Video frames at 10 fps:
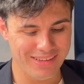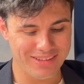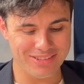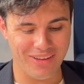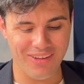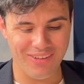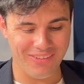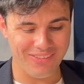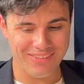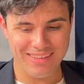
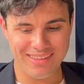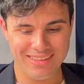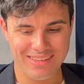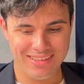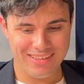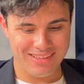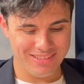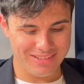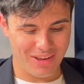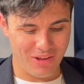So
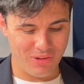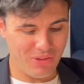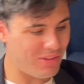so